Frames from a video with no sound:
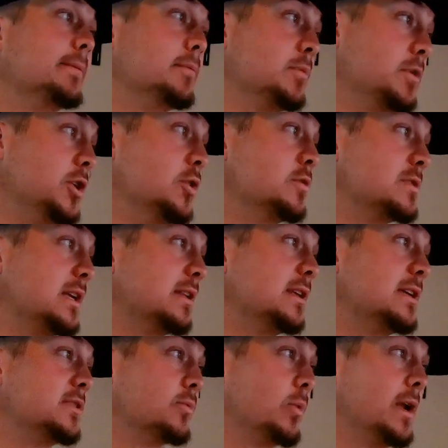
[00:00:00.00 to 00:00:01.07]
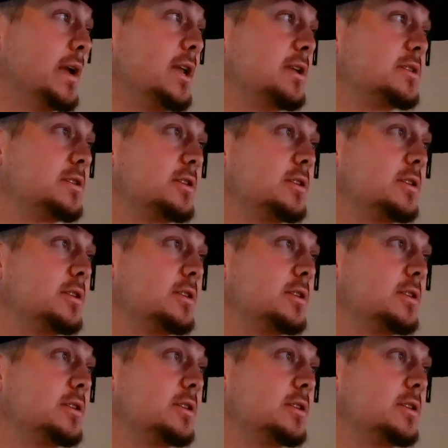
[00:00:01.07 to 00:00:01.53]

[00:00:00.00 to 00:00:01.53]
using these ridge